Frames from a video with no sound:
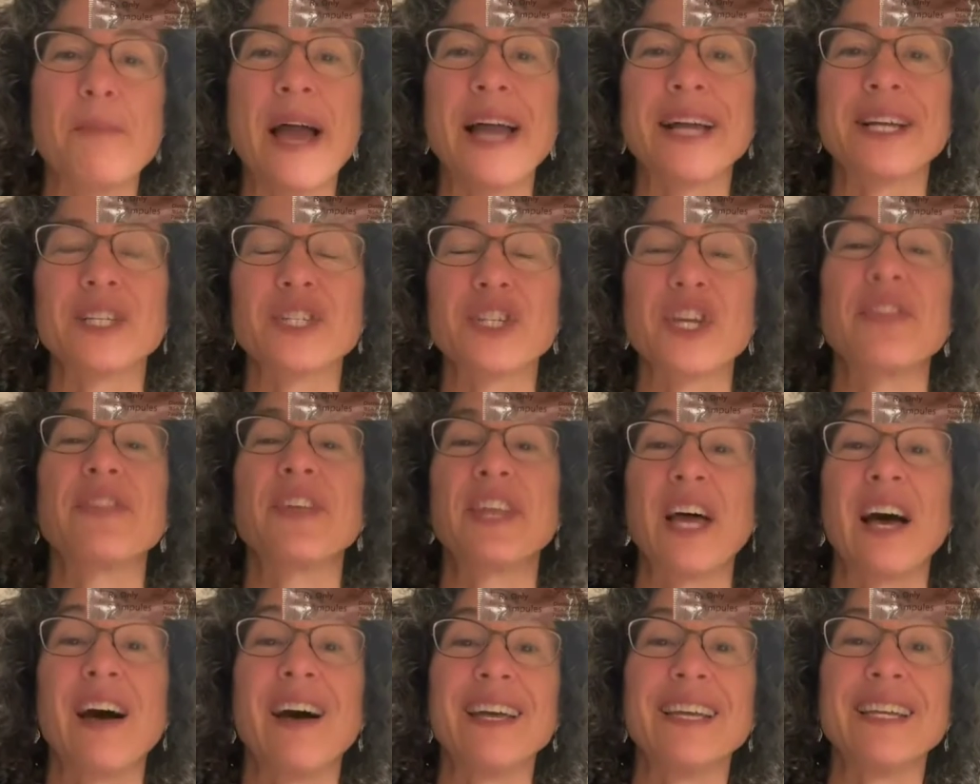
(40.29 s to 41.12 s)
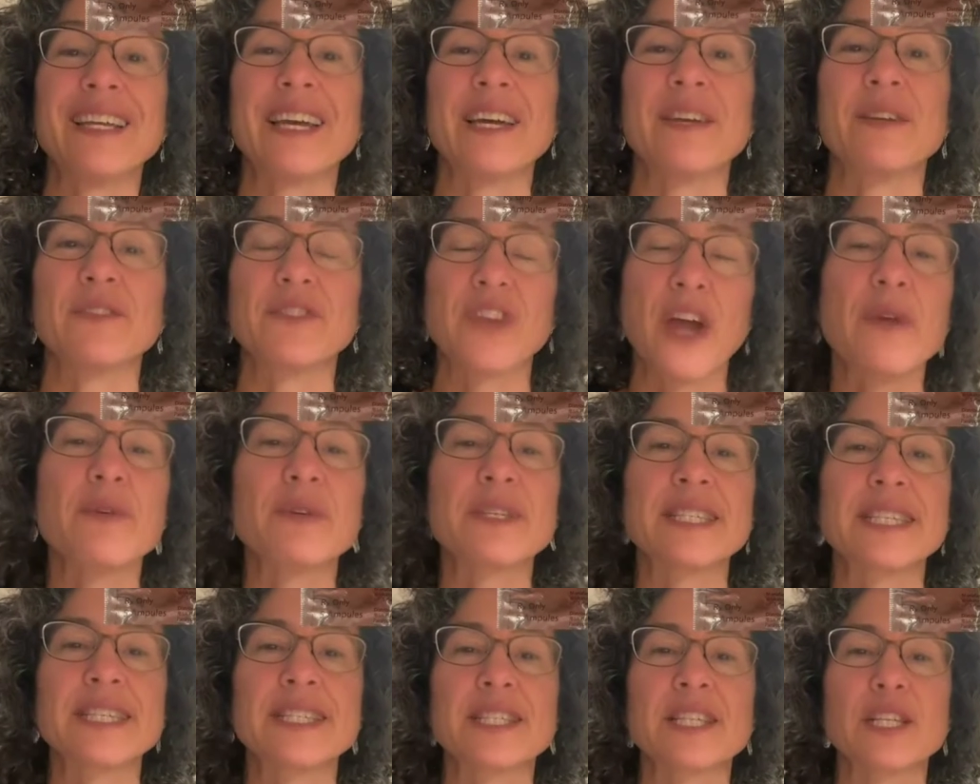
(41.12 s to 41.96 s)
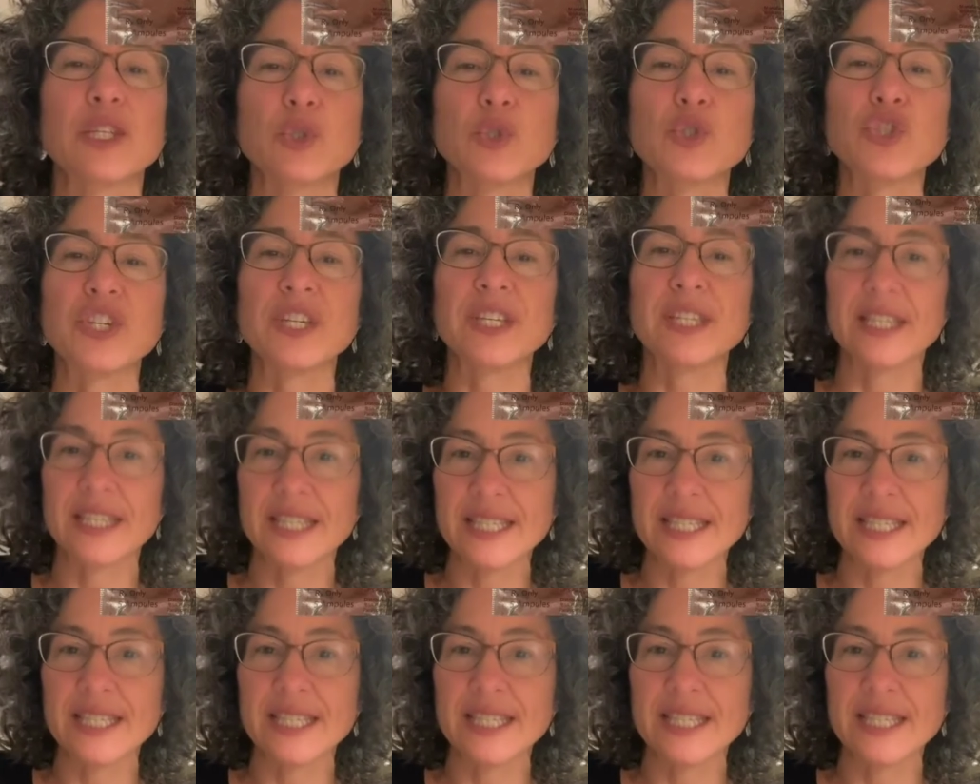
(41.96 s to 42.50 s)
package that I get, tyrosine solution.